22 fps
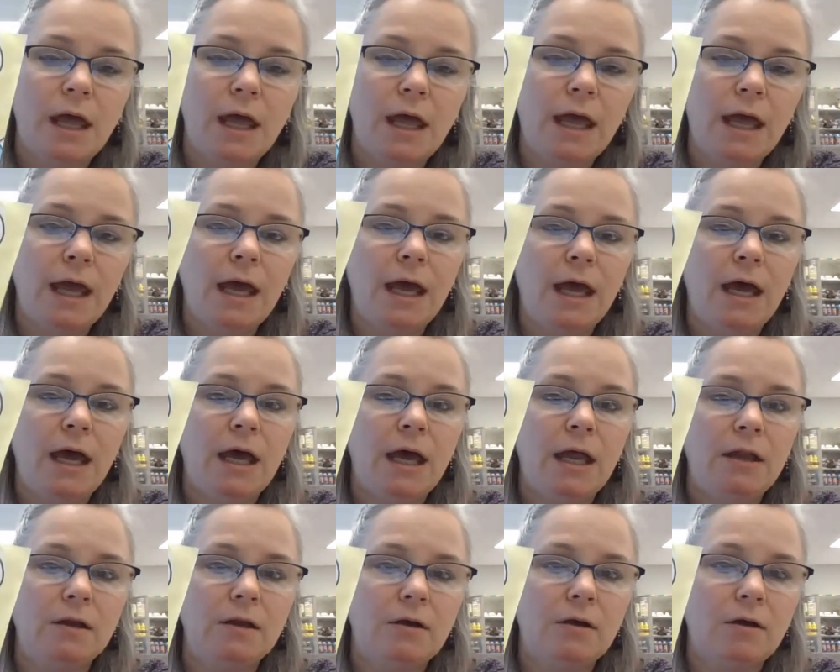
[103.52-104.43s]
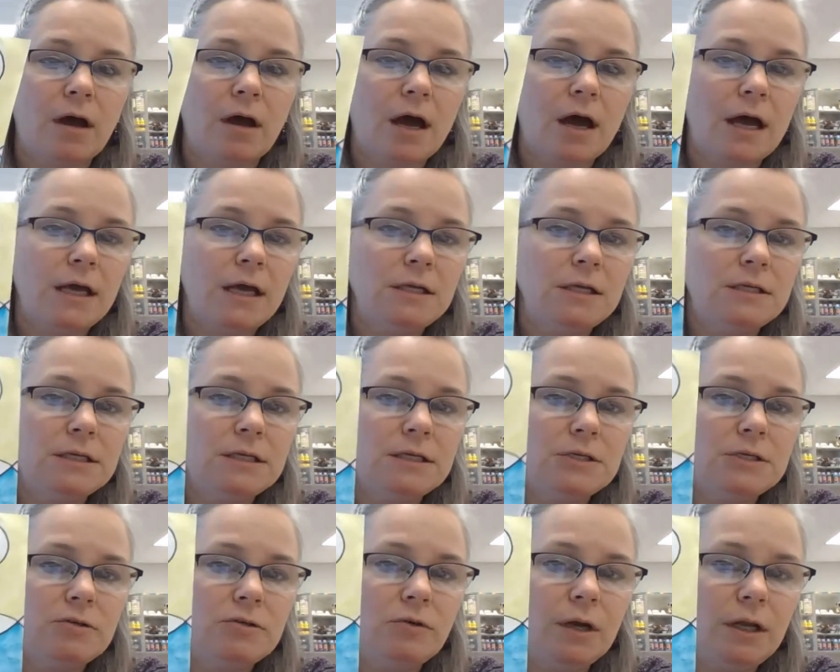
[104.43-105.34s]
and I
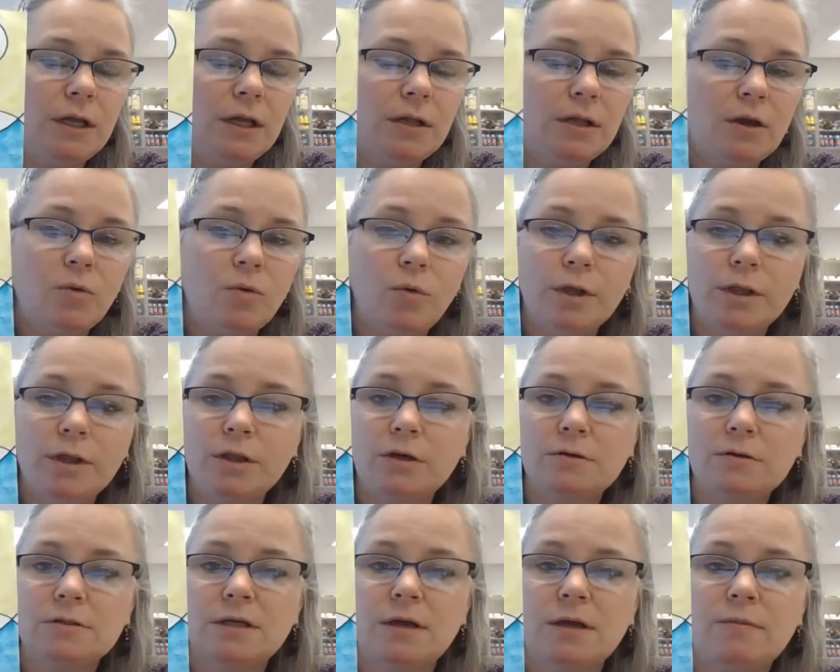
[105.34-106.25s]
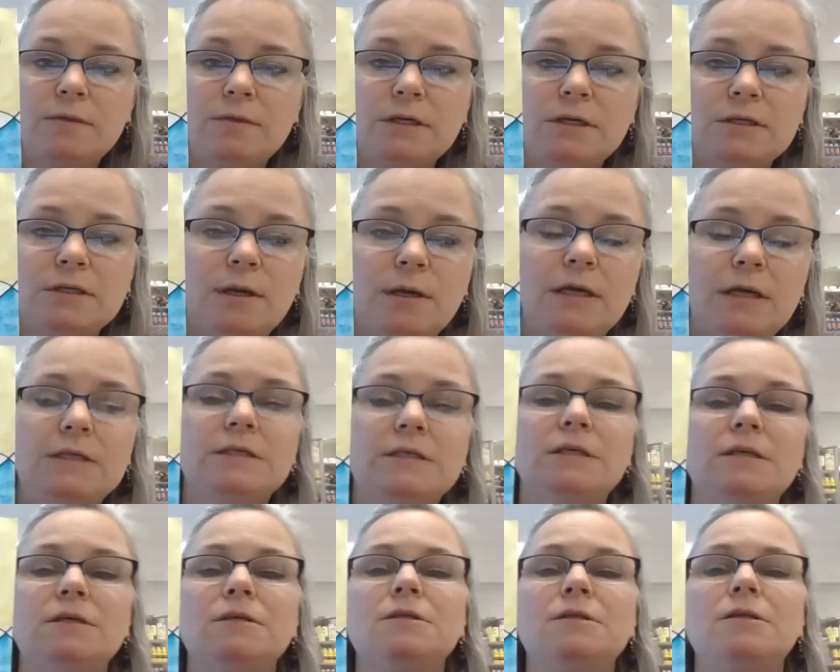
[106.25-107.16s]
didn't do anything with those empty
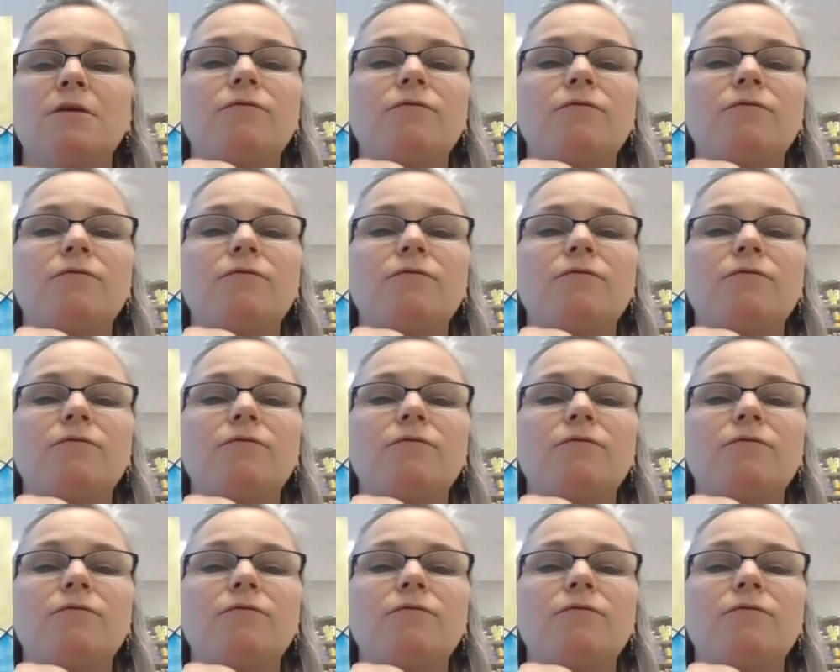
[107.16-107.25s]
spaces.